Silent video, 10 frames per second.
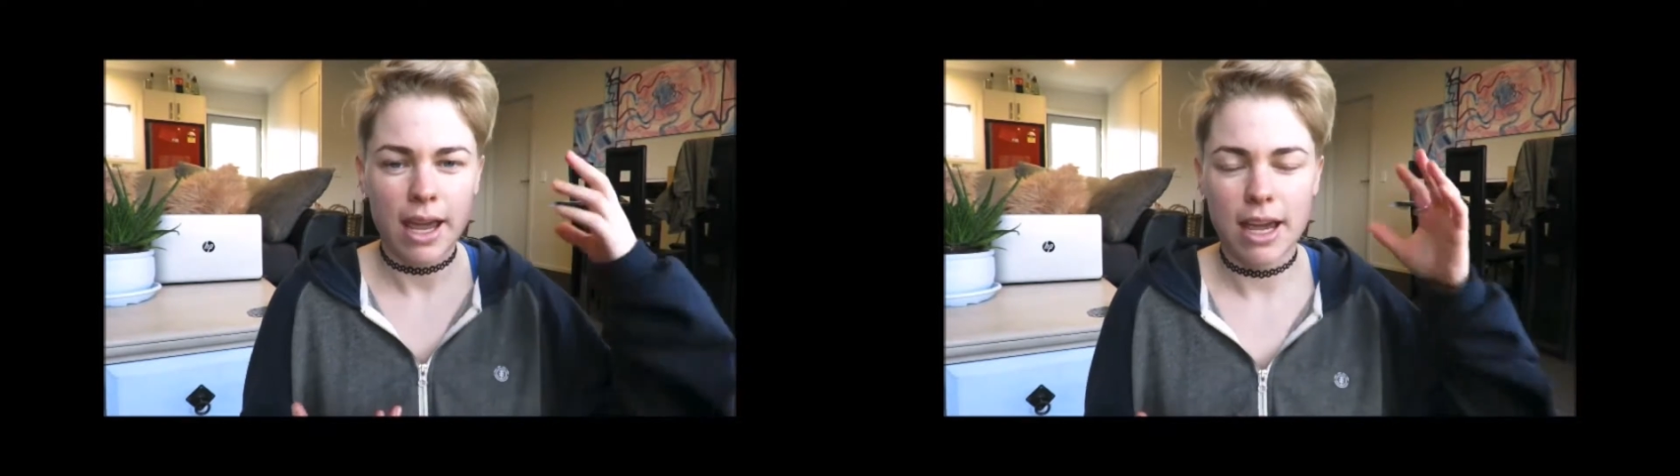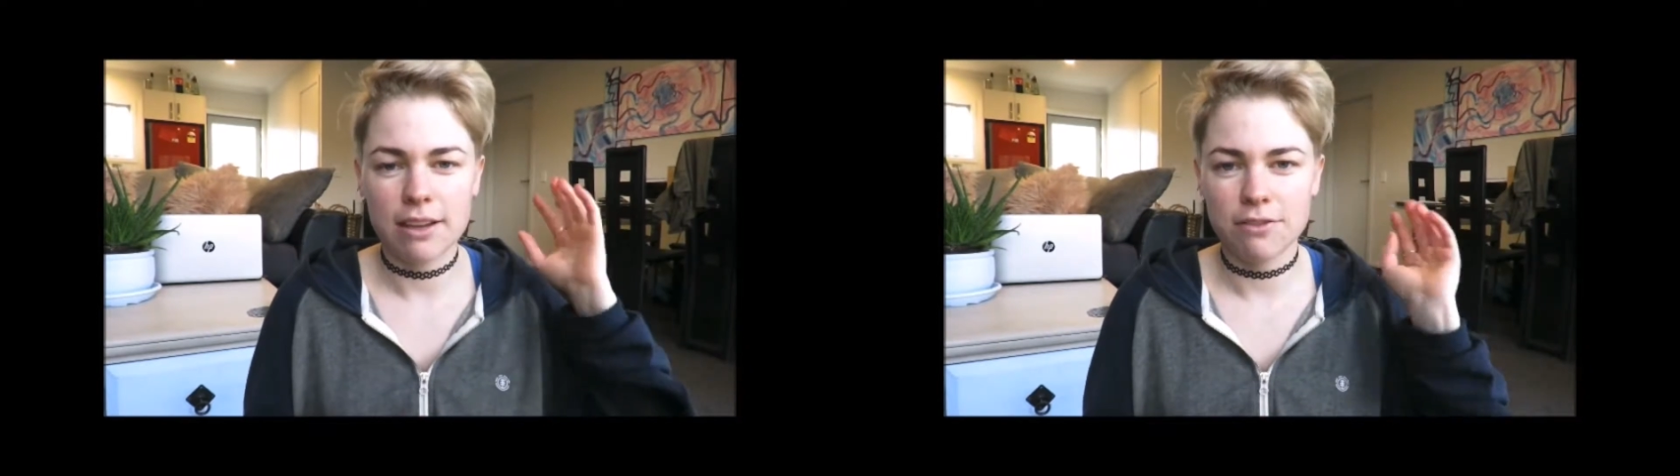
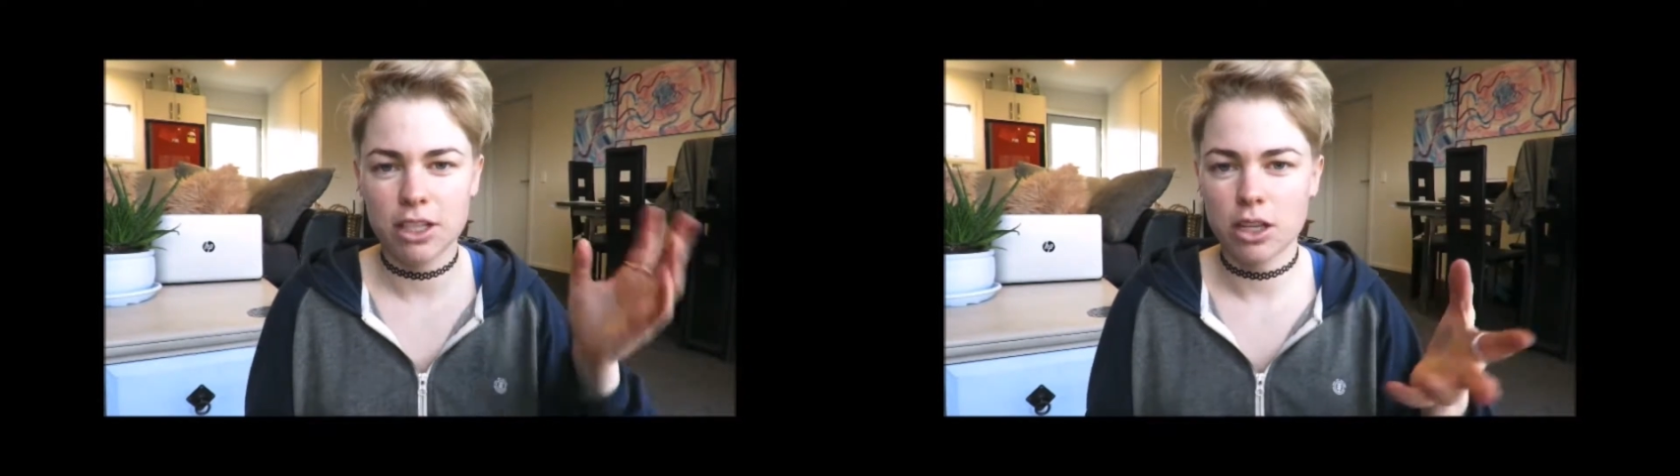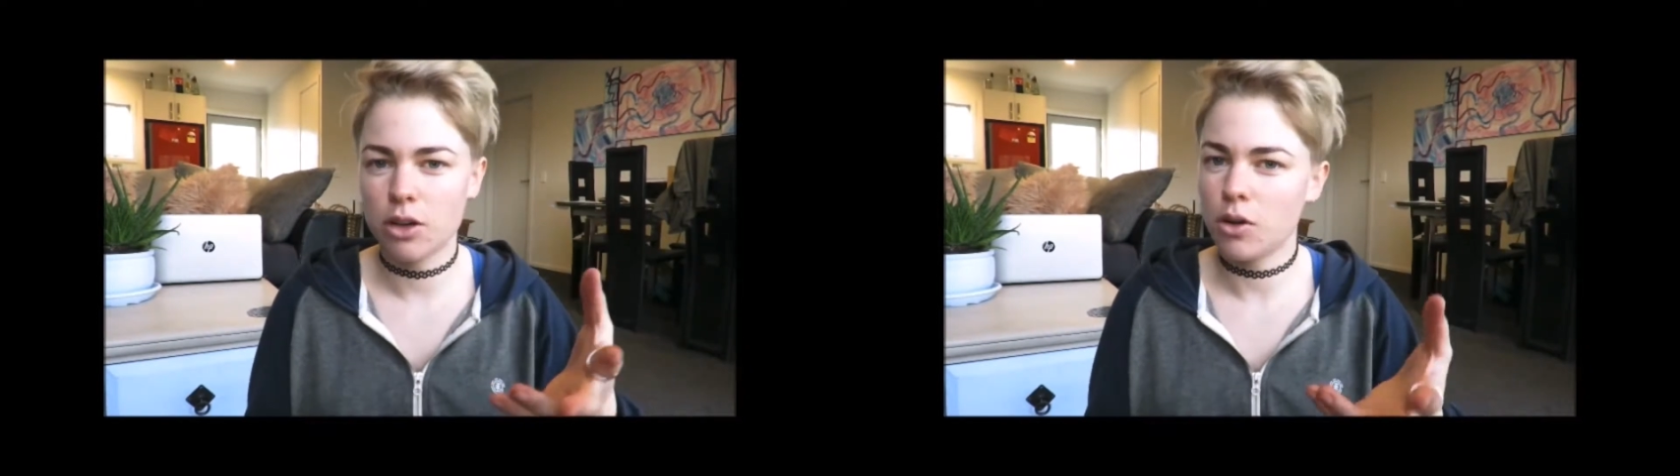a
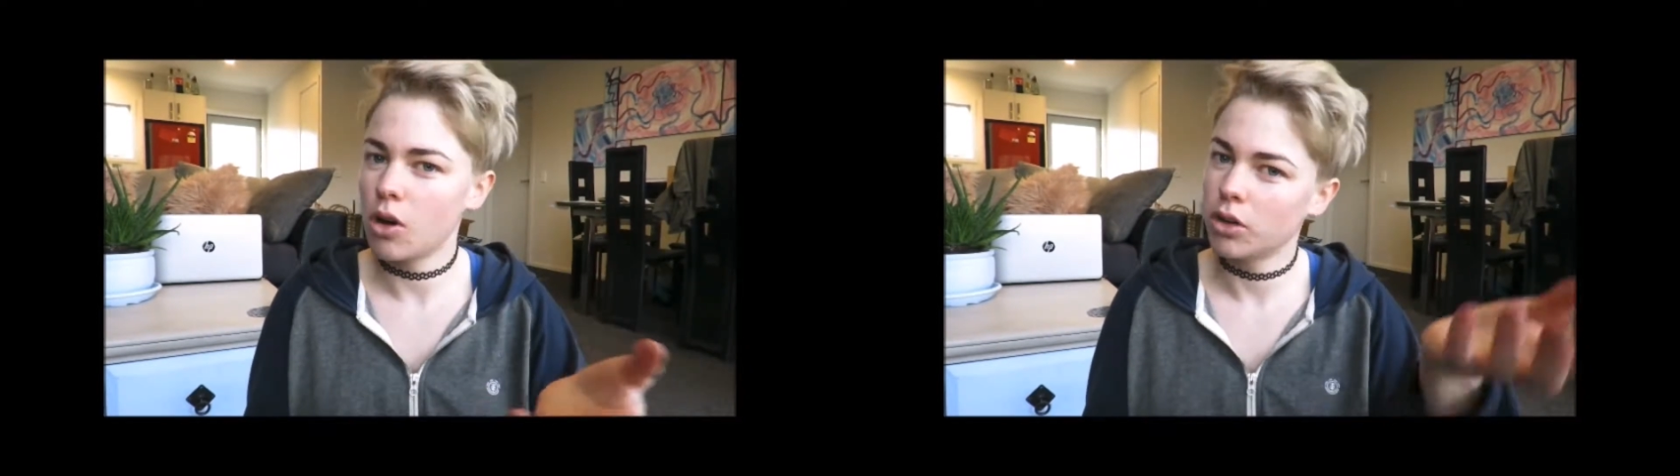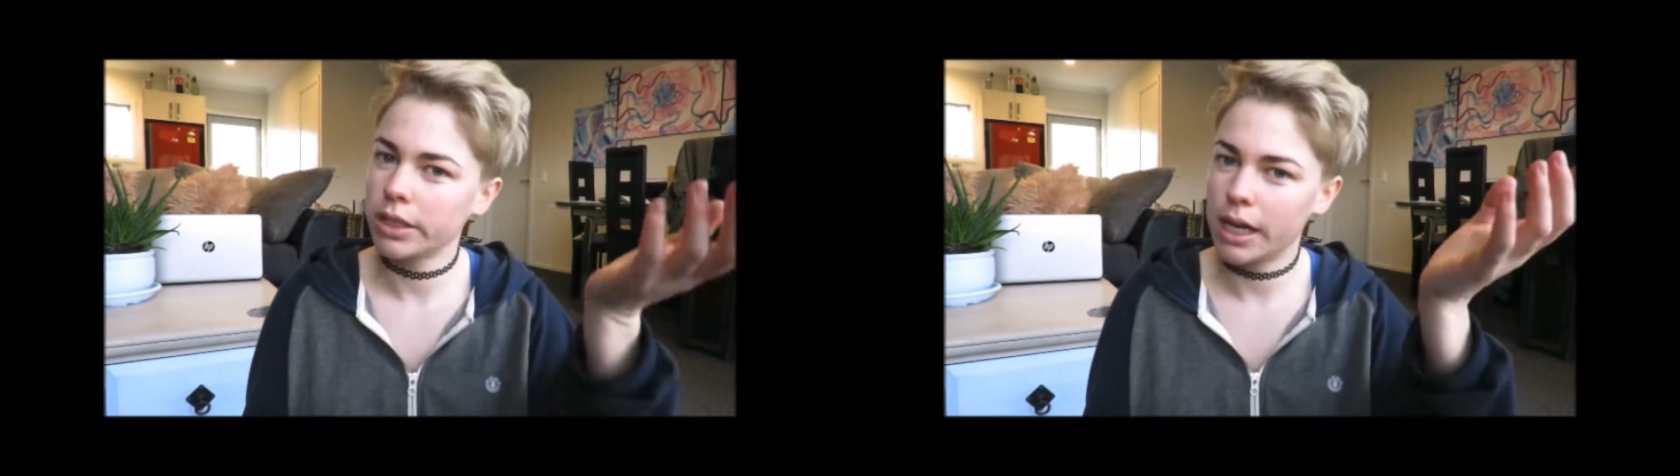video
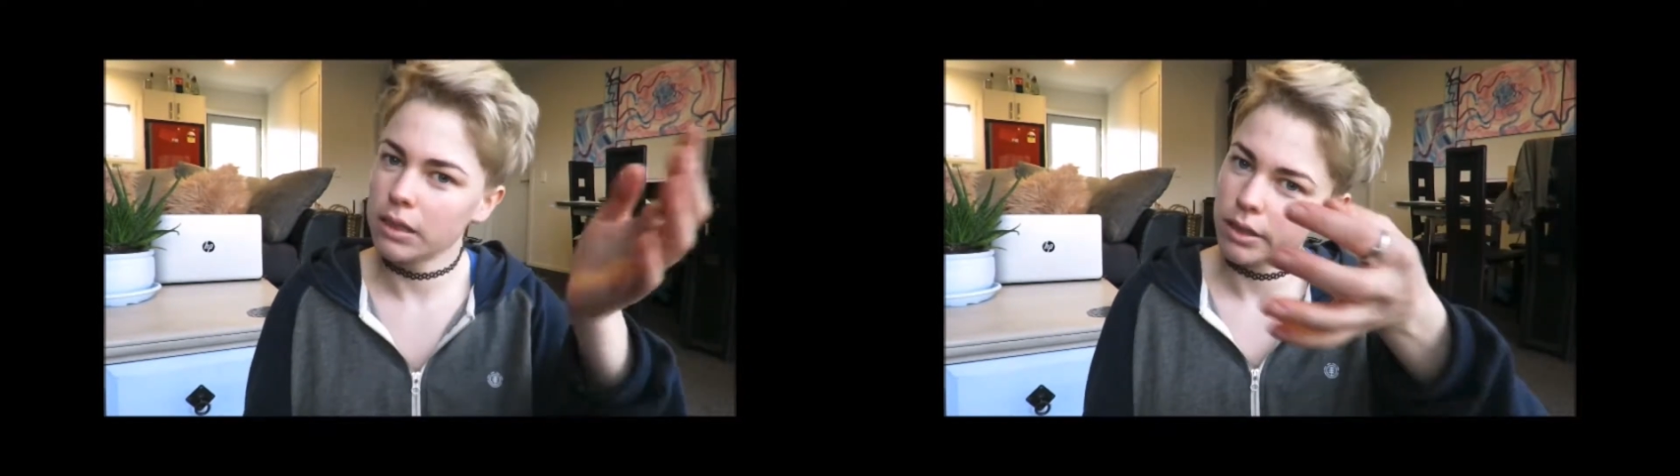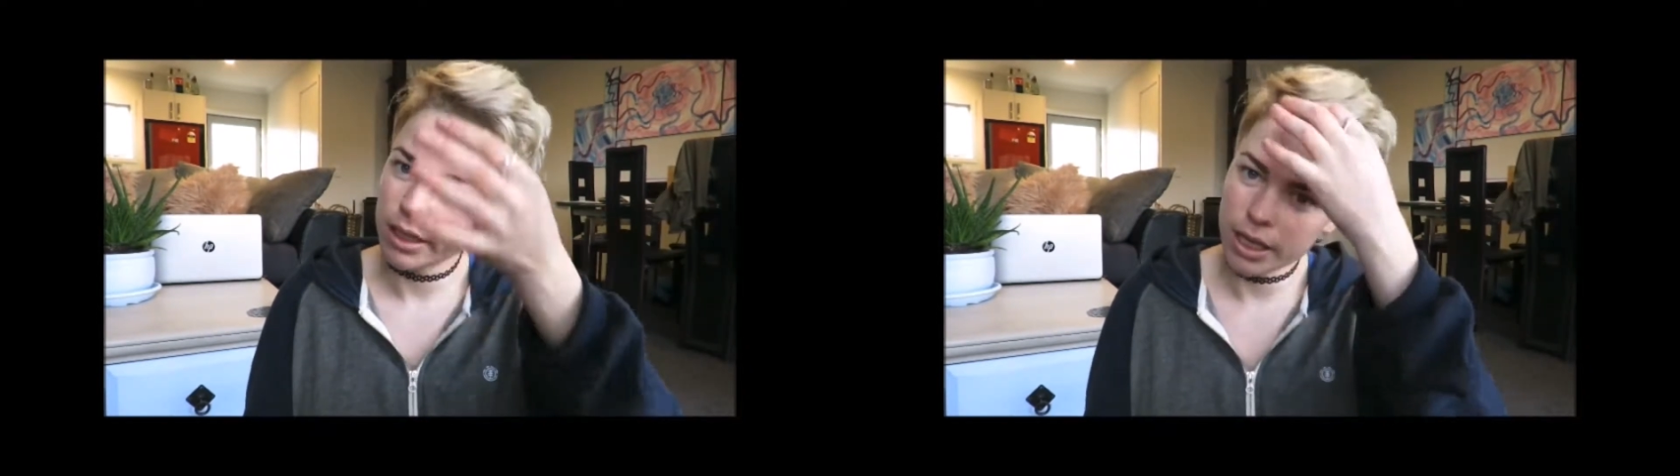on
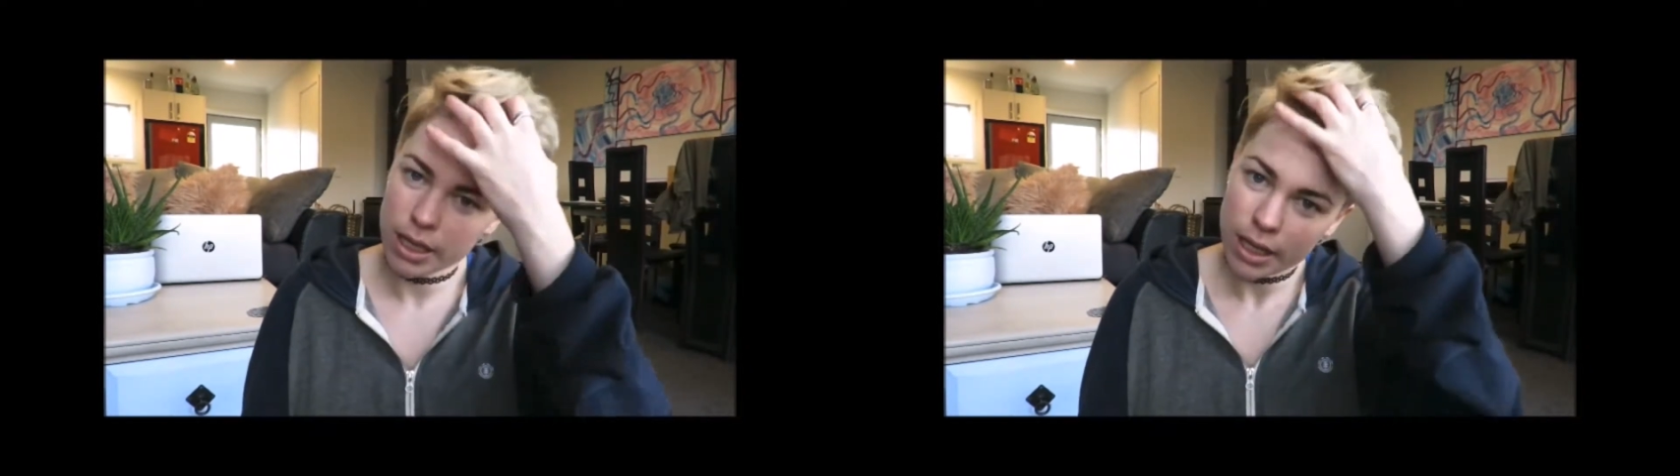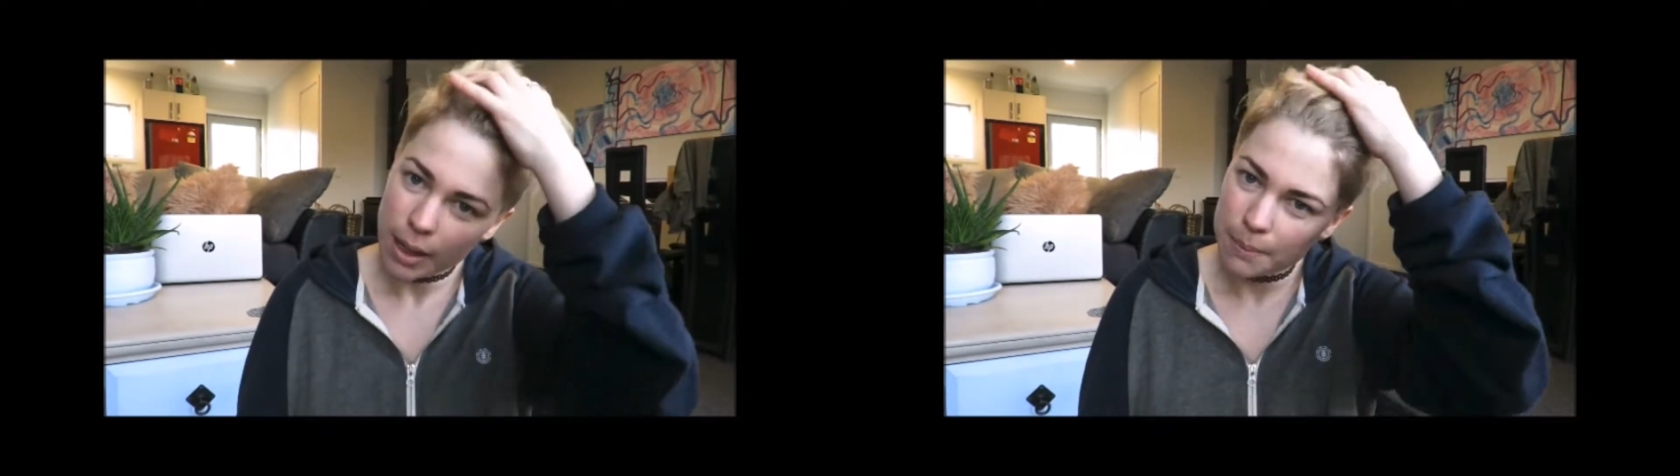colouring